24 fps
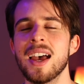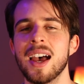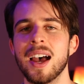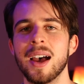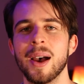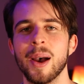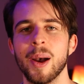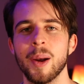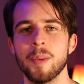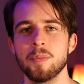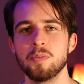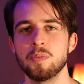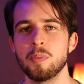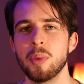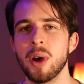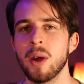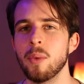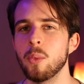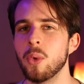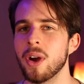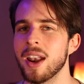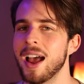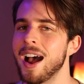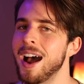
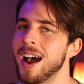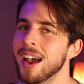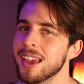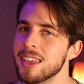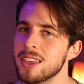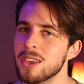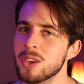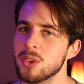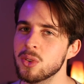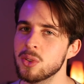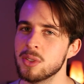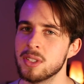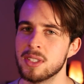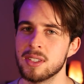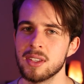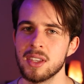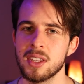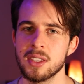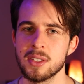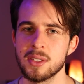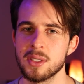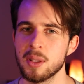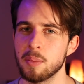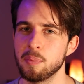But what I use
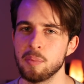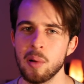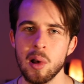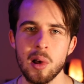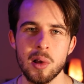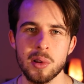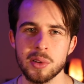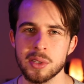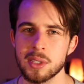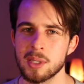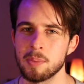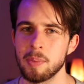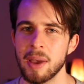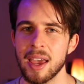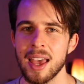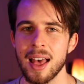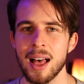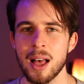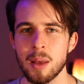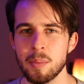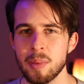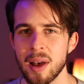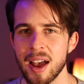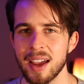is the Pulse by
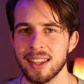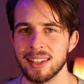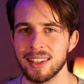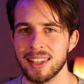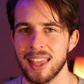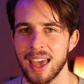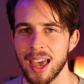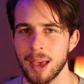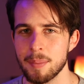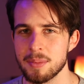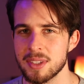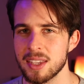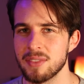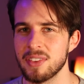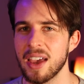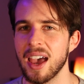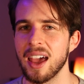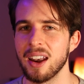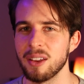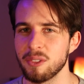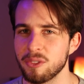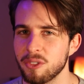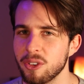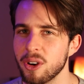Alpine Labs. I've
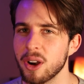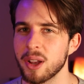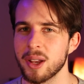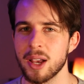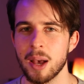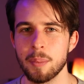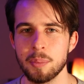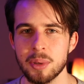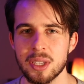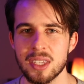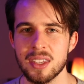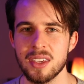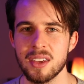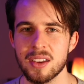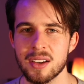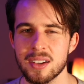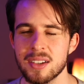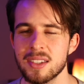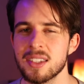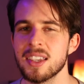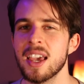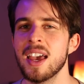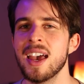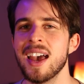had it for a couple of
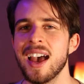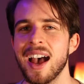years.